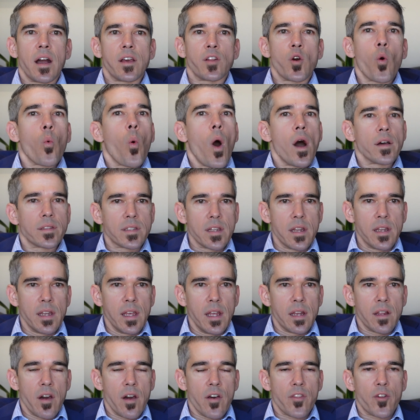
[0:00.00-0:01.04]
I don't want to
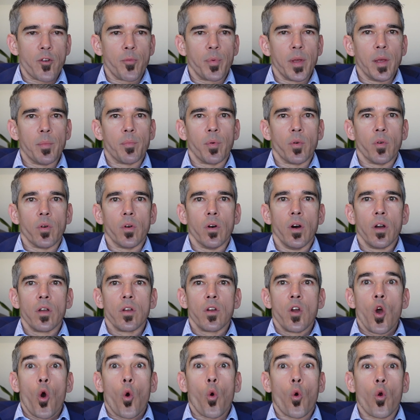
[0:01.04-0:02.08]
need other people,
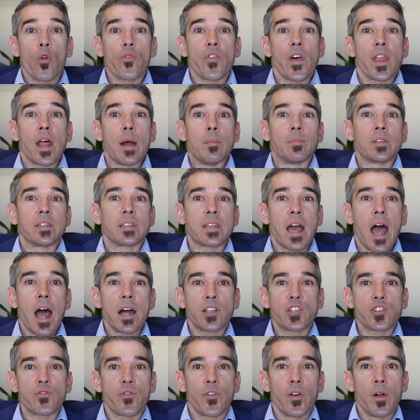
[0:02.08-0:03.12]
or that I'm
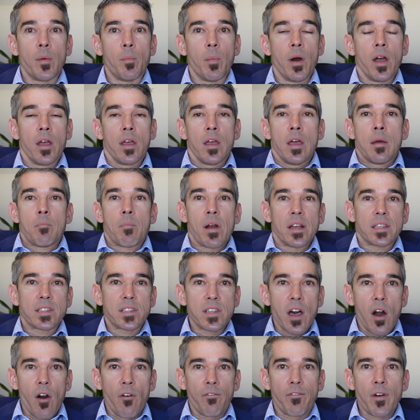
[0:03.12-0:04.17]
detached from
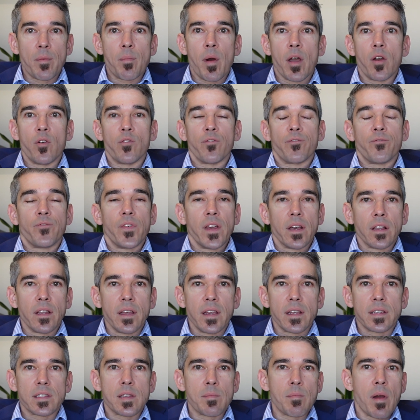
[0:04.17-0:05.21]
myself and my own
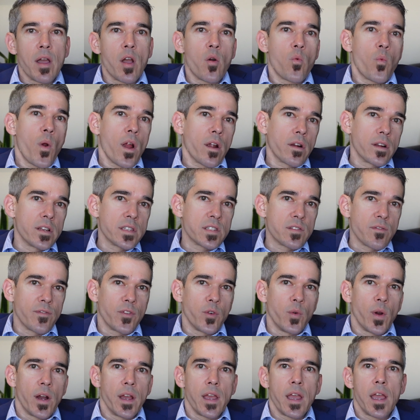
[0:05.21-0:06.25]
feelings and my awareness of
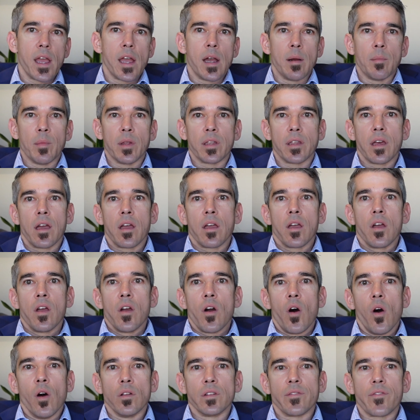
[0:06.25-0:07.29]
who I am and
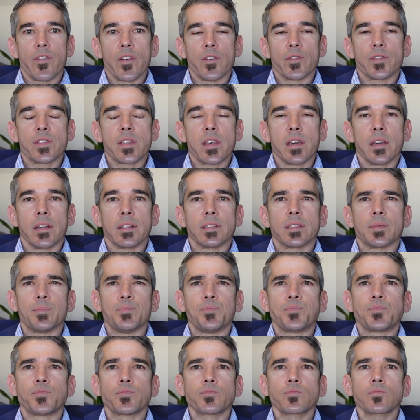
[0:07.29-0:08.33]
all of those things.
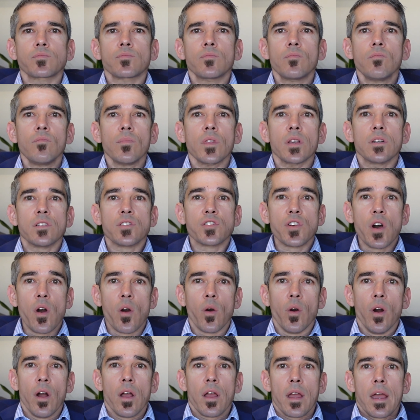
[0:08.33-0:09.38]

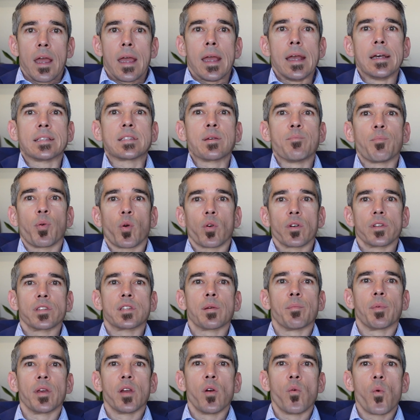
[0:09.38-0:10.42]
So it's important to
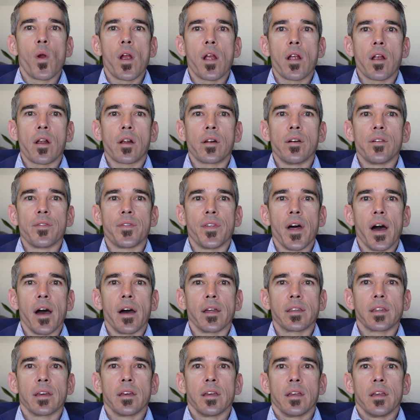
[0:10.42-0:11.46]
be aware
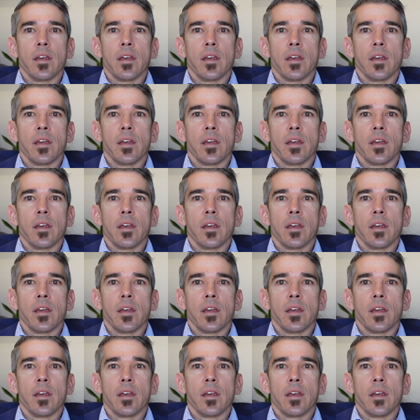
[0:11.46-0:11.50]
that